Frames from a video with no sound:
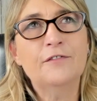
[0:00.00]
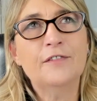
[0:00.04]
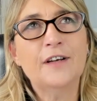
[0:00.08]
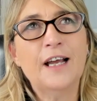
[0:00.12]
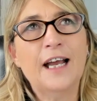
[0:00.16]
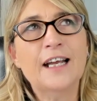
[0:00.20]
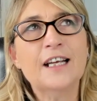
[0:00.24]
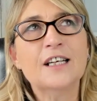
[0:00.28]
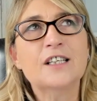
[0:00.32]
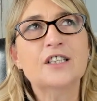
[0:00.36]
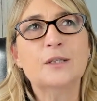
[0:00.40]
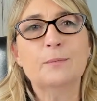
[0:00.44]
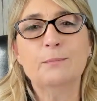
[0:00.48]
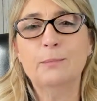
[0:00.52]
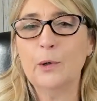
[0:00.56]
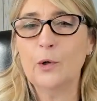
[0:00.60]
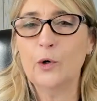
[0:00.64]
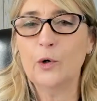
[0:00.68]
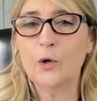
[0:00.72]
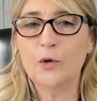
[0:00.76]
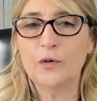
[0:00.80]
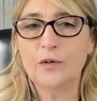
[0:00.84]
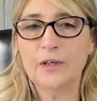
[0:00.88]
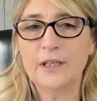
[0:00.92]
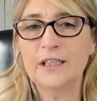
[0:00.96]

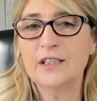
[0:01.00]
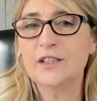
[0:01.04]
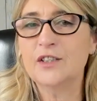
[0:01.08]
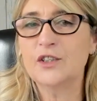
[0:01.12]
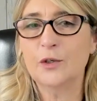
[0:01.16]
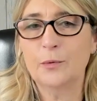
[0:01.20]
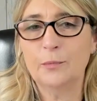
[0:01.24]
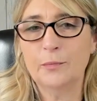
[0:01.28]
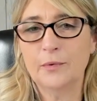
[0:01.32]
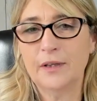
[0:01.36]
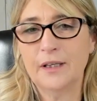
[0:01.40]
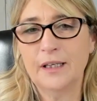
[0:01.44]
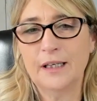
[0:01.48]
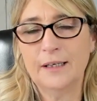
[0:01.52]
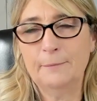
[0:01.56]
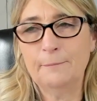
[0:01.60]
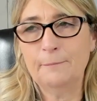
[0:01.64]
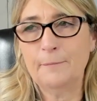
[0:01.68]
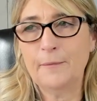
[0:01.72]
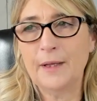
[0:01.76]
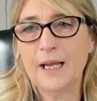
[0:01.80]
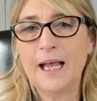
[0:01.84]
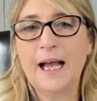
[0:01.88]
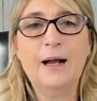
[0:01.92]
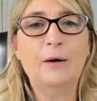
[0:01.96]
exploring something
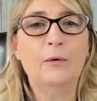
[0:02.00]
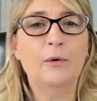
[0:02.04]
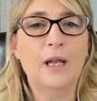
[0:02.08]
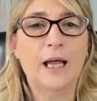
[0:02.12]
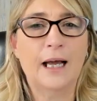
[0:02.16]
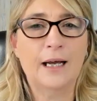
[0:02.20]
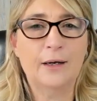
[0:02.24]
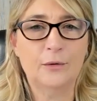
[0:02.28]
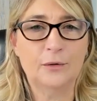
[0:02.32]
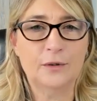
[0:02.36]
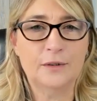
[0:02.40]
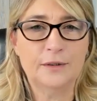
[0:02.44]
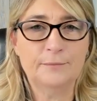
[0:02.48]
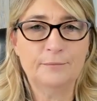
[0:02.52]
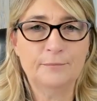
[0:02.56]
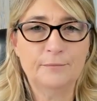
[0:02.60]
out loud